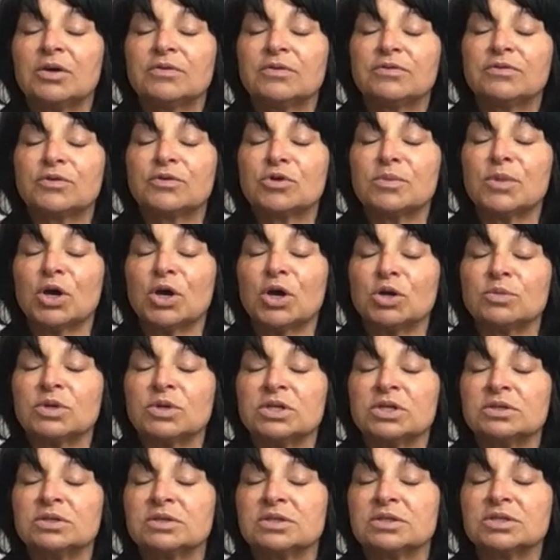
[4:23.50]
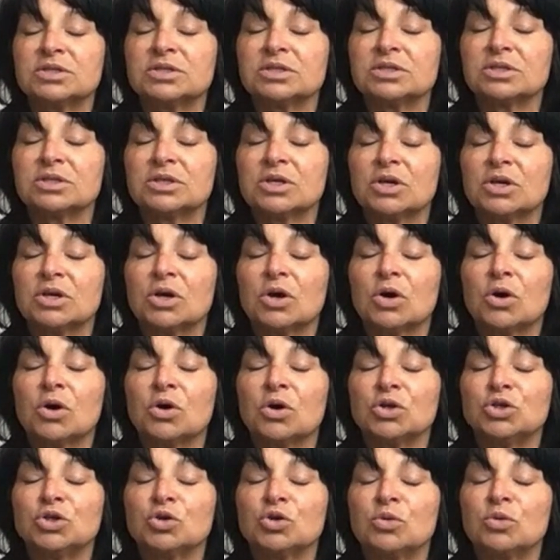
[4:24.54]
for a moment
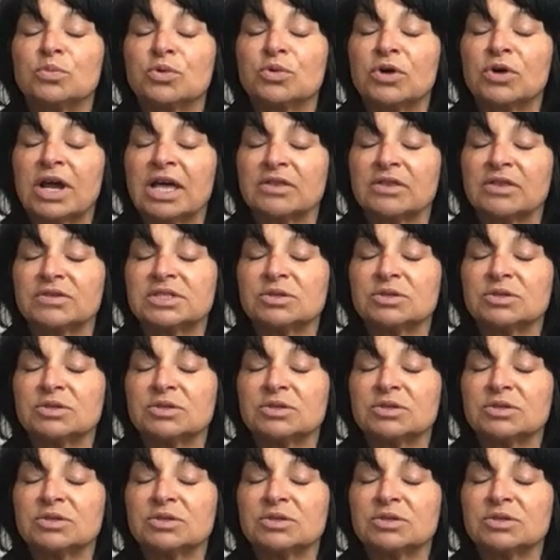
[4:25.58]
on your breath.